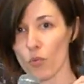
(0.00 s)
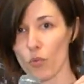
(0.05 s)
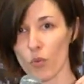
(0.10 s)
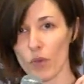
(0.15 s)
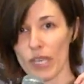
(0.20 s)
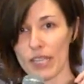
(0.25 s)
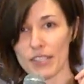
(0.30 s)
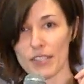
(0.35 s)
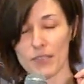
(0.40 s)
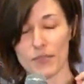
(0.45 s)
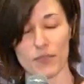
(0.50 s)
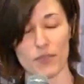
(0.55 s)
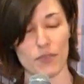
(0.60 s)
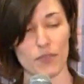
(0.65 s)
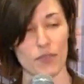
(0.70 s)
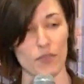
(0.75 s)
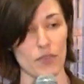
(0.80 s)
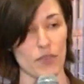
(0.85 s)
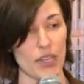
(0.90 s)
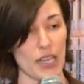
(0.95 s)
it's,
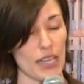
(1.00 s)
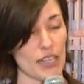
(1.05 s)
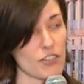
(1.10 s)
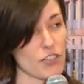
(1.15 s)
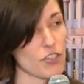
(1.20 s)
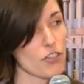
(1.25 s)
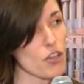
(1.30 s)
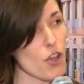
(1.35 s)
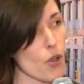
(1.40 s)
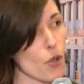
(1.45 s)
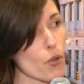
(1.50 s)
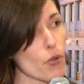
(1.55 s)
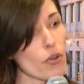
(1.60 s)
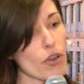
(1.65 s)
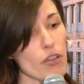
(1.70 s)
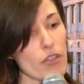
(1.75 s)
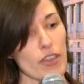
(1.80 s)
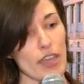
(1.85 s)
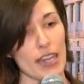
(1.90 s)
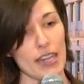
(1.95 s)
it's known
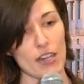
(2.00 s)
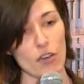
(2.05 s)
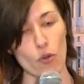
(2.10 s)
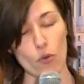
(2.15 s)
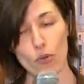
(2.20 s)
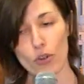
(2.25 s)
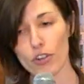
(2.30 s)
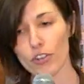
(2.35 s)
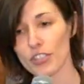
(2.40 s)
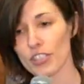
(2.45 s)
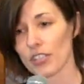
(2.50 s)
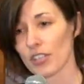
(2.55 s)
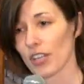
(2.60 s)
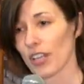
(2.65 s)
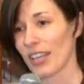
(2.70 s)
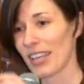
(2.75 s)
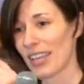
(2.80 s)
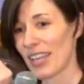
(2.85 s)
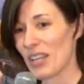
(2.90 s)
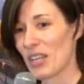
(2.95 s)
that in order to
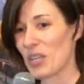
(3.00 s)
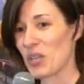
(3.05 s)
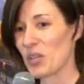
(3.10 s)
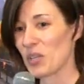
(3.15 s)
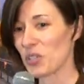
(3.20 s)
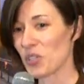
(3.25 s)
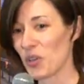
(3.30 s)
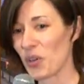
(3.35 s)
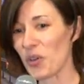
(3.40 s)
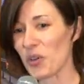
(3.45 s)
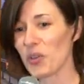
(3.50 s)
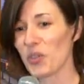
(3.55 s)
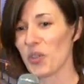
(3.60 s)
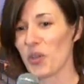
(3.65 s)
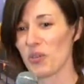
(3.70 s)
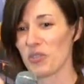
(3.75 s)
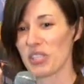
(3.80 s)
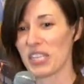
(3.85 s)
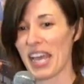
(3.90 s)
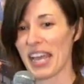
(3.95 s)
turn
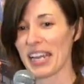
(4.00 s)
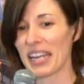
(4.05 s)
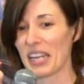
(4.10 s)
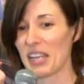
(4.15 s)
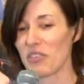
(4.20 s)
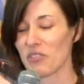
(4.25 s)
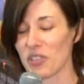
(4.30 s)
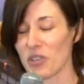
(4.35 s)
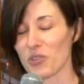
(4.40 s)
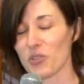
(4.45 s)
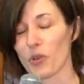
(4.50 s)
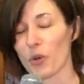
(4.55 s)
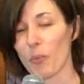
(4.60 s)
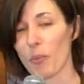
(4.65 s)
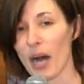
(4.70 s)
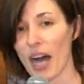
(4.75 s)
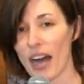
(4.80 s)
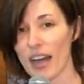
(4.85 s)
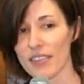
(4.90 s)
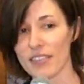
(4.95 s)
those negatives into a
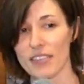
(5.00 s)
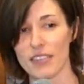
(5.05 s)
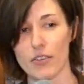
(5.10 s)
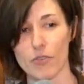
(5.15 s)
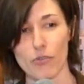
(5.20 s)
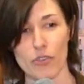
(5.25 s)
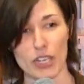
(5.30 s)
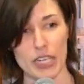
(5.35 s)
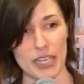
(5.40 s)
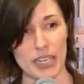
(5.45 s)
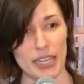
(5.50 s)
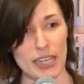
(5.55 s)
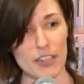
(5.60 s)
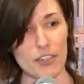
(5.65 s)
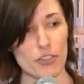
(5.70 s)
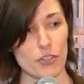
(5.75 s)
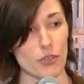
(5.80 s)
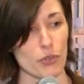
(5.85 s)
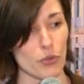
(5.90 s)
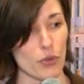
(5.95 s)
positive, we need
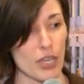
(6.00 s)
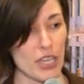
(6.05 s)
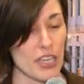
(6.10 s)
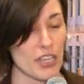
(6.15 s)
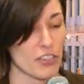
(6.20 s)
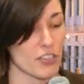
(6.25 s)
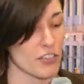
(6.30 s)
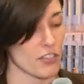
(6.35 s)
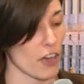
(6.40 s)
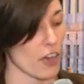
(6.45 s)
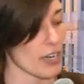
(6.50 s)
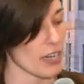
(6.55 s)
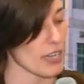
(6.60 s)
to start